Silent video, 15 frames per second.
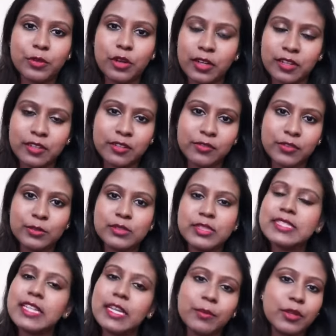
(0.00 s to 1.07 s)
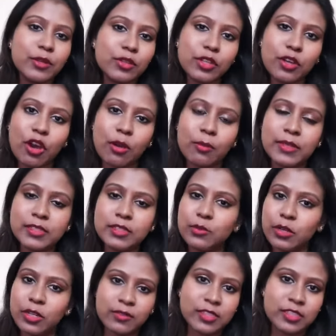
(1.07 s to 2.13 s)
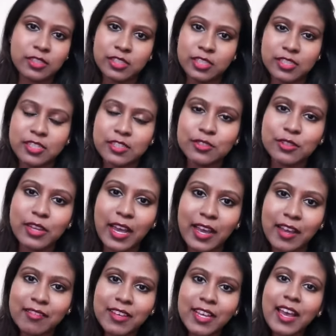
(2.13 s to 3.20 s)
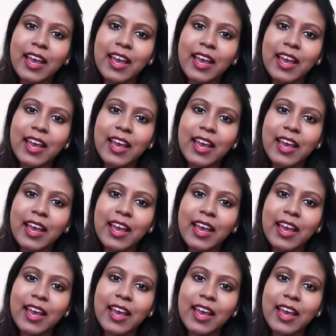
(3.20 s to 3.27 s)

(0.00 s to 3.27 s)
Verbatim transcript: product reviews, just let me know in the comments whatever suggestions you have.